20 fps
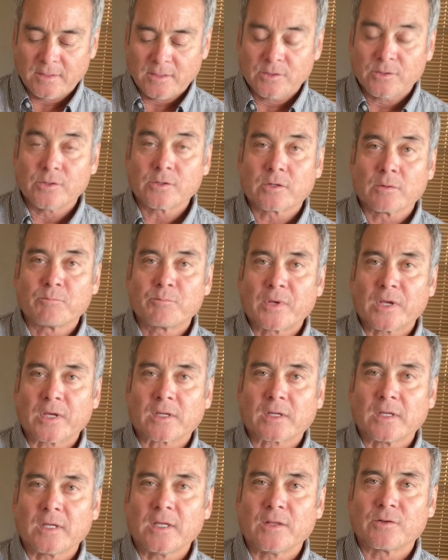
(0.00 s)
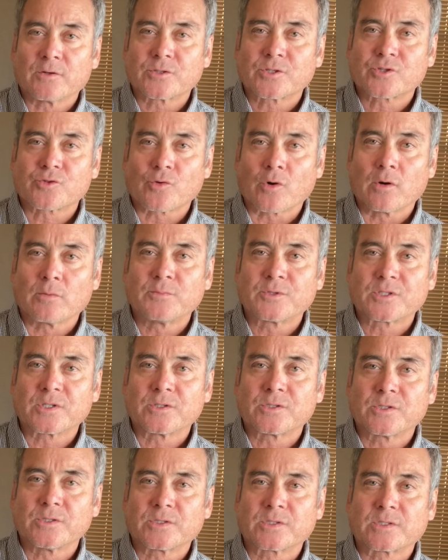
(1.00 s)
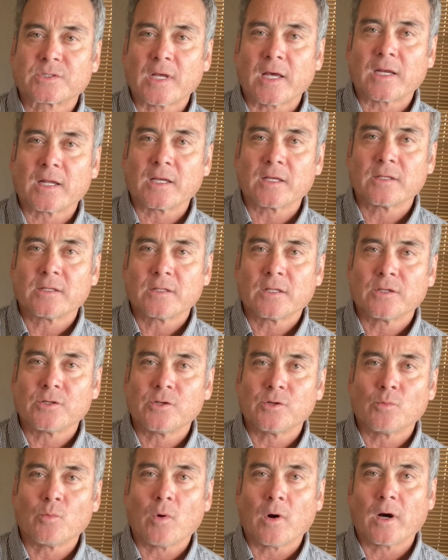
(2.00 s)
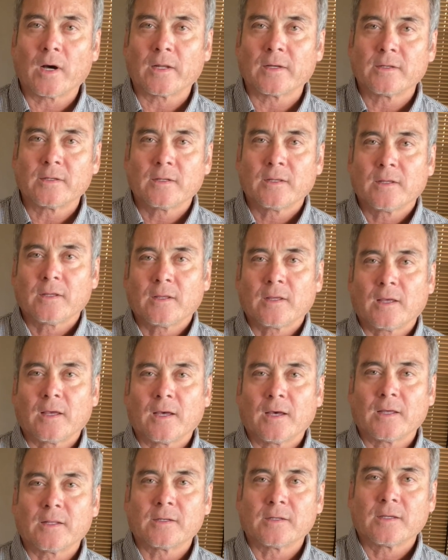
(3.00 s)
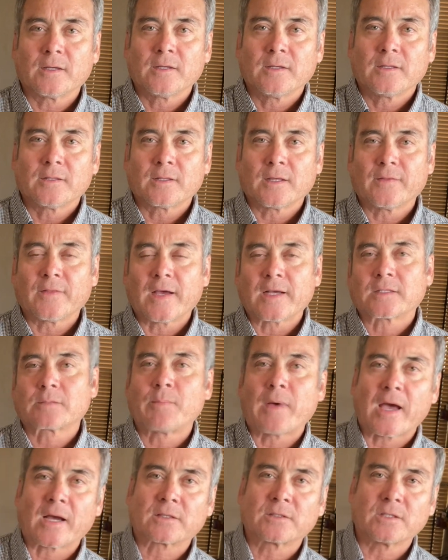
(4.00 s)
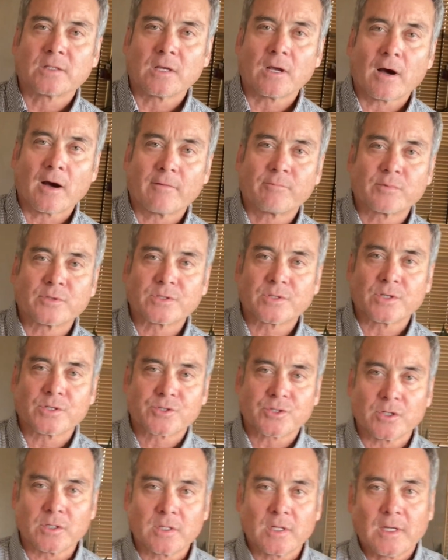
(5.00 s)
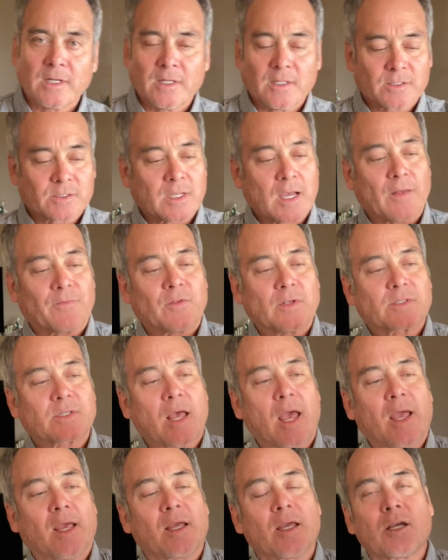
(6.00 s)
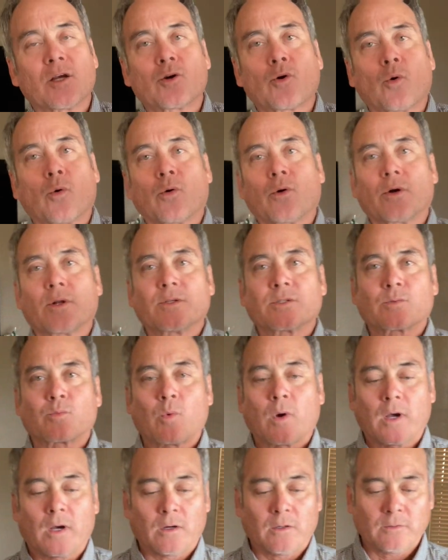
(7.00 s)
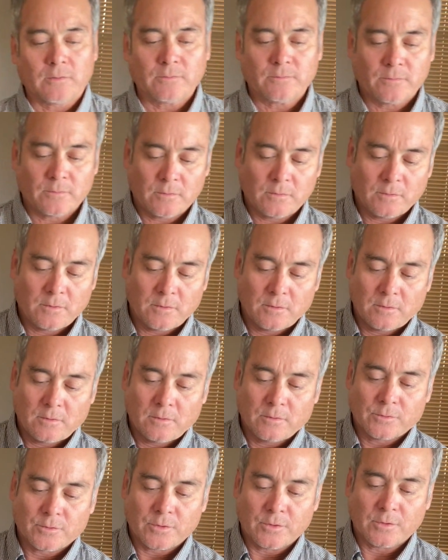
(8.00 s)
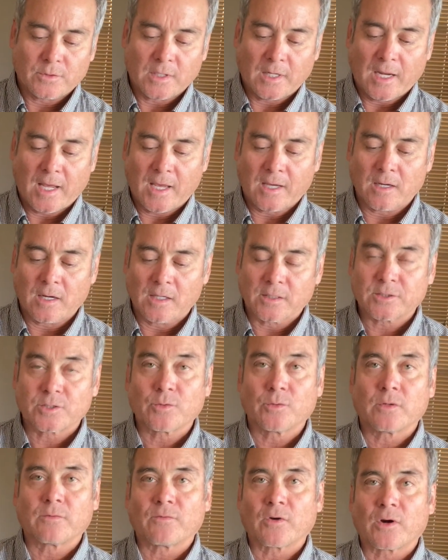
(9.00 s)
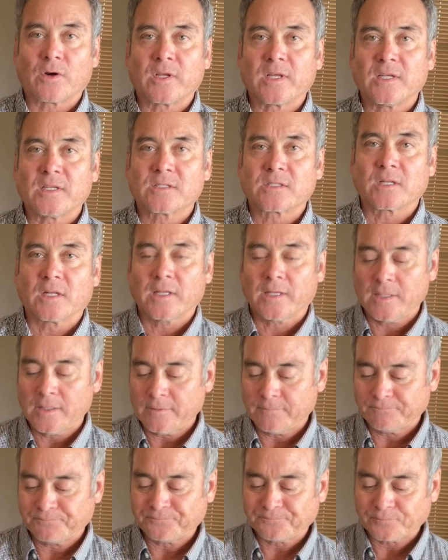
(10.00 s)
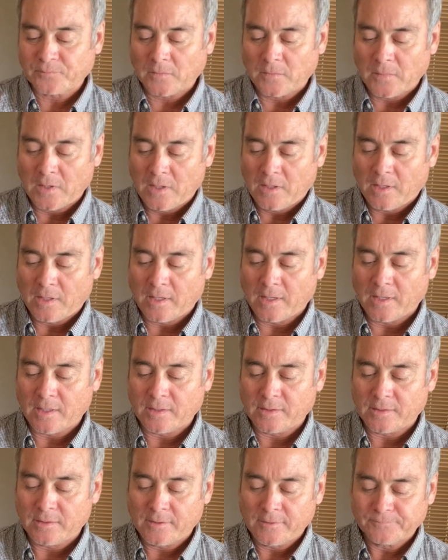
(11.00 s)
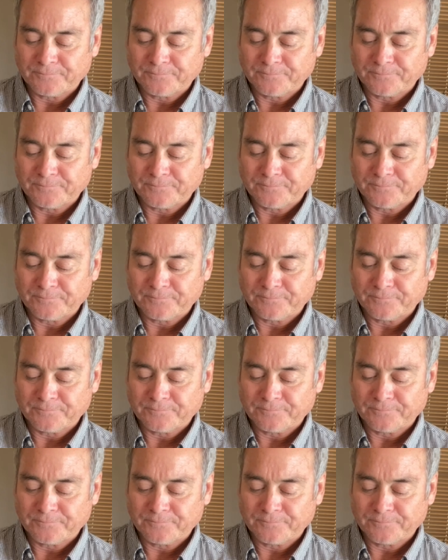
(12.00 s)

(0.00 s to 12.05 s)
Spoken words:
you can pick either strobe setting that you want, and then that's back to the off position. It's got this hanging cord as well, so you can hang on to it very easily. And